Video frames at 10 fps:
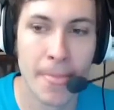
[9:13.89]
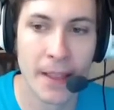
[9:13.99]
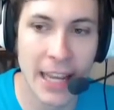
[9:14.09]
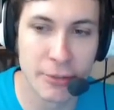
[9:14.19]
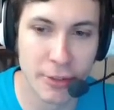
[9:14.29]

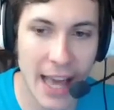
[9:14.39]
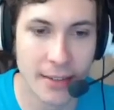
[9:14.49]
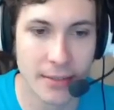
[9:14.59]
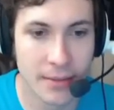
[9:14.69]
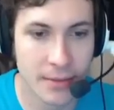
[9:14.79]
Thanks for
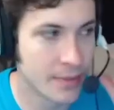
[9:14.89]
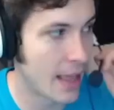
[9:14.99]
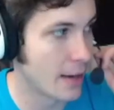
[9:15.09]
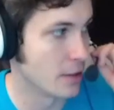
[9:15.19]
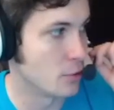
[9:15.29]
that.
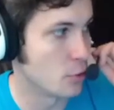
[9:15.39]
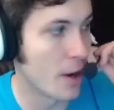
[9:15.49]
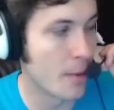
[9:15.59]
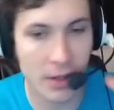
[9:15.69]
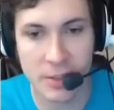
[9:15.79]
That is an
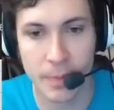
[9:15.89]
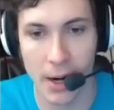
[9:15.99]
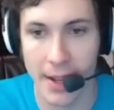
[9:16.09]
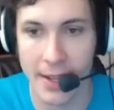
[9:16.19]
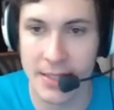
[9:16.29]
enjoyable
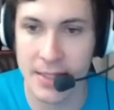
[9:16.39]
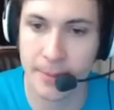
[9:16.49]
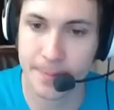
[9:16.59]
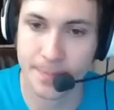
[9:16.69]
experience.